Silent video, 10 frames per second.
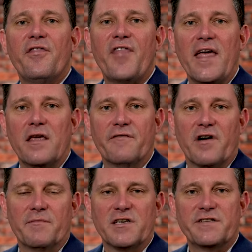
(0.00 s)
Thank you
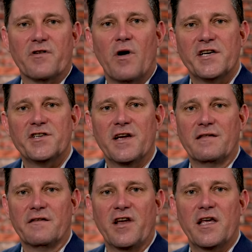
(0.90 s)
very much for
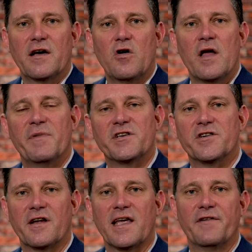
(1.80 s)
watching the video. Be
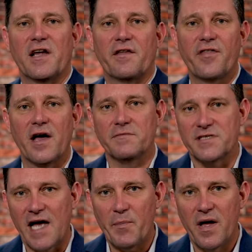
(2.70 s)
sure to give it a
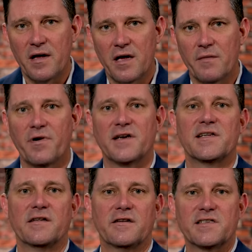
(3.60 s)
thumbs up, press
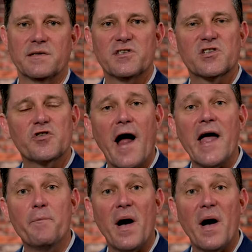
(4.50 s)
the little subscribe